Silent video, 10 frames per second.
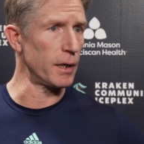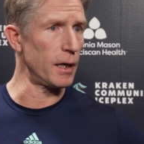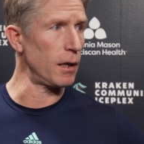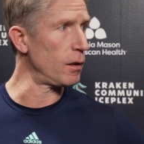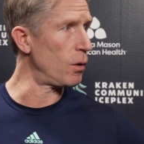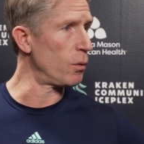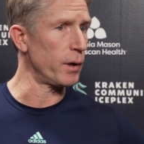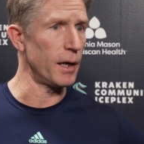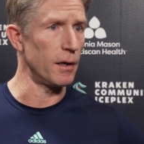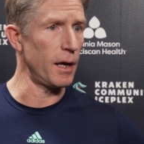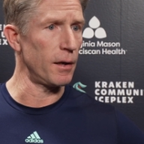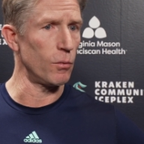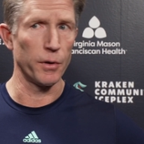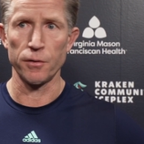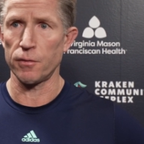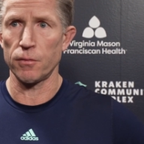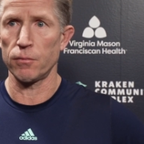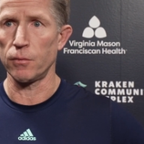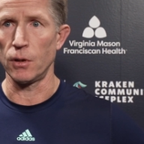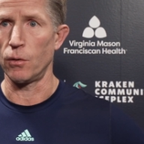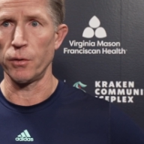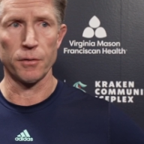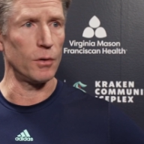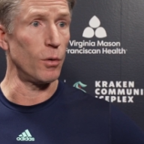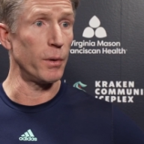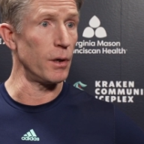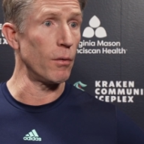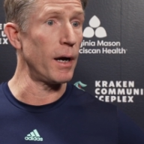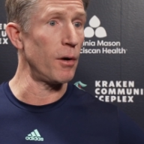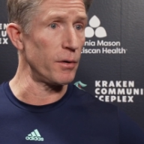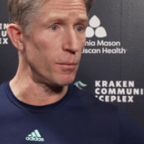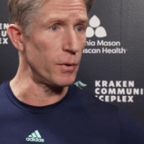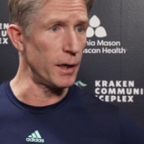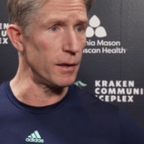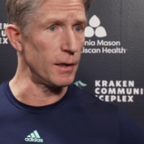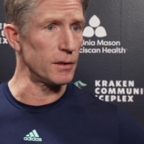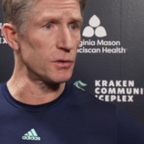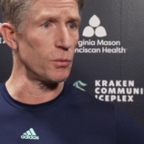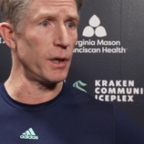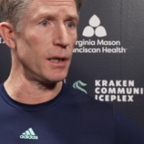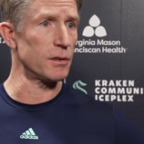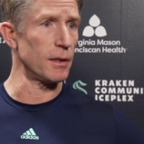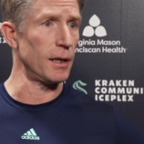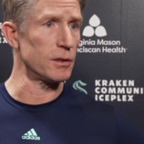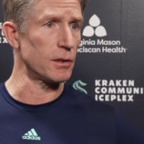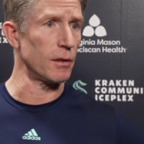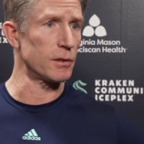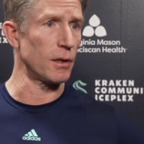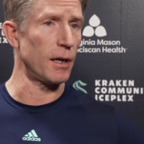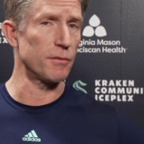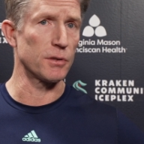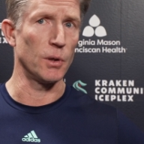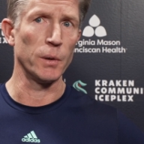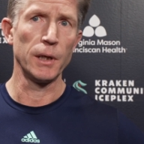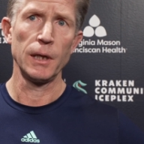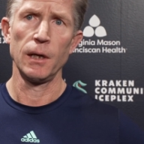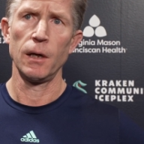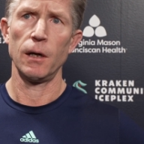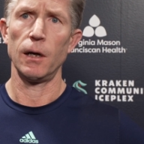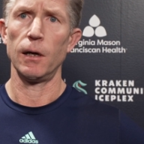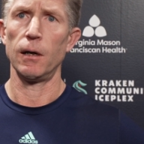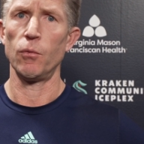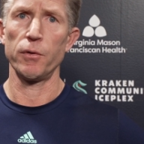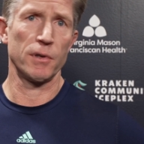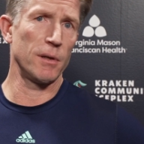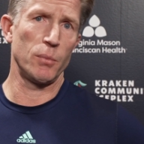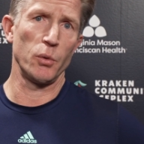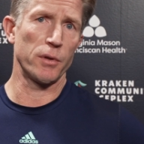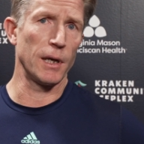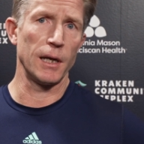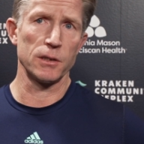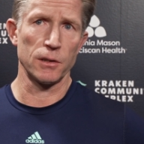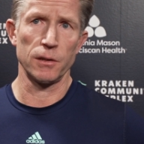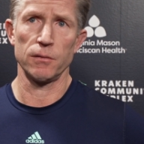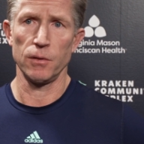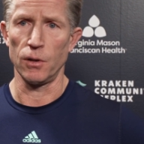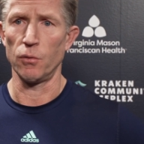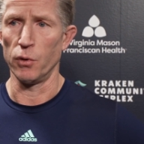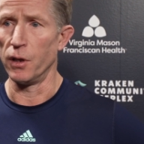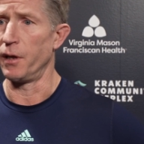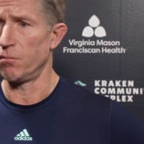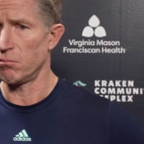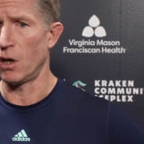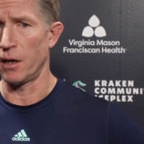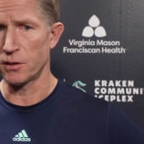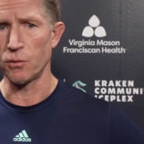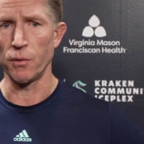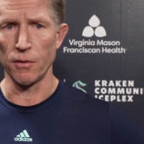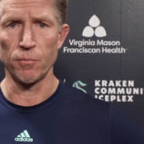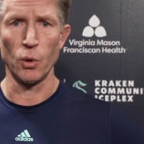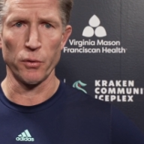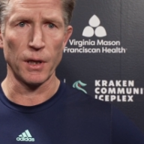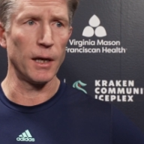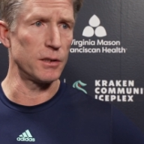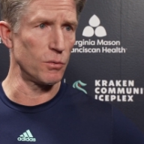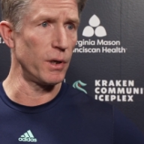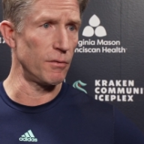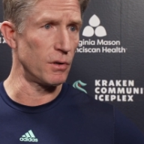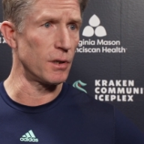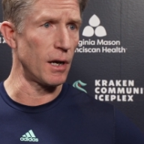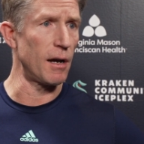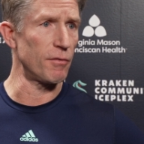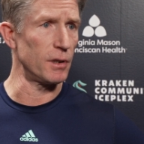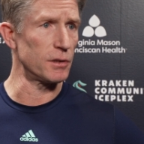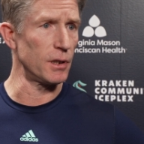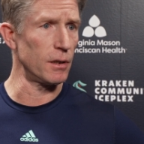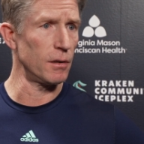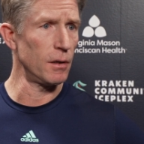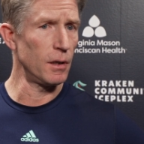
a guy alone at net with you know with nobody around him, right? And that's the way his night starts off. So. Uh, we've got both guys that you know really honestly we have both guys that we have good confidence in